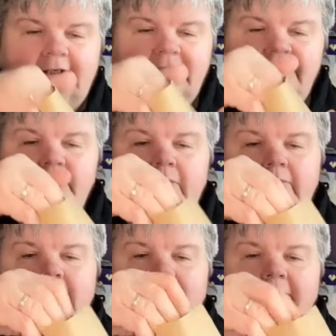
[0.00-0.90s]
Just want
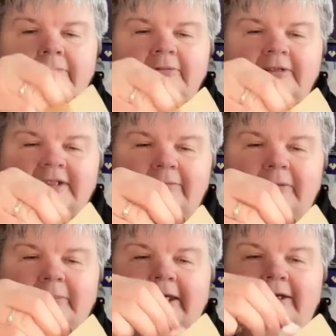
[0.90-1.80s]
one. I seem to be
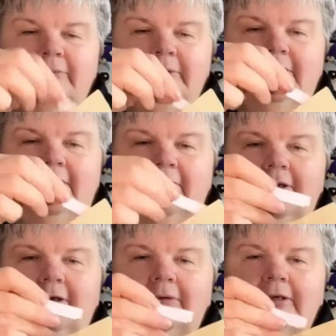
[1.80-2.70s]
picking up a lot.
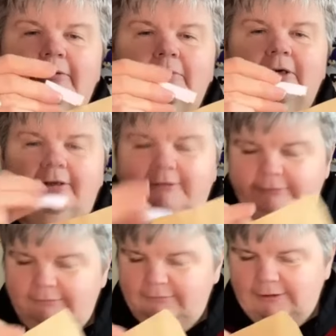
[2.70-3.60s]
There we go.
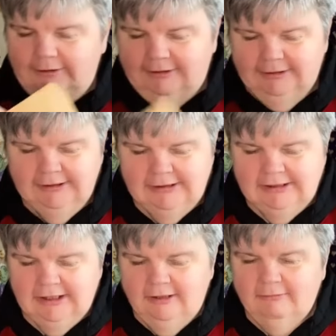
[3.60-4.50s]

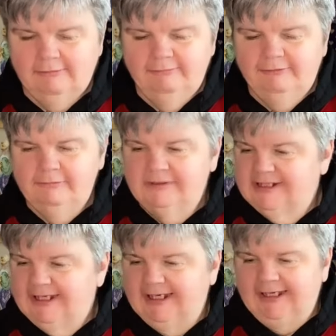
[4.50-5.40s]
One from
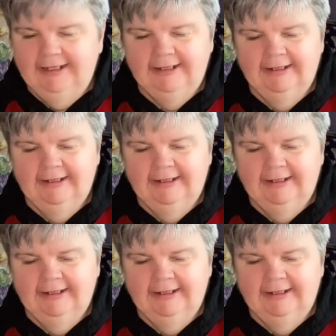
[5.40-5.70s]
T.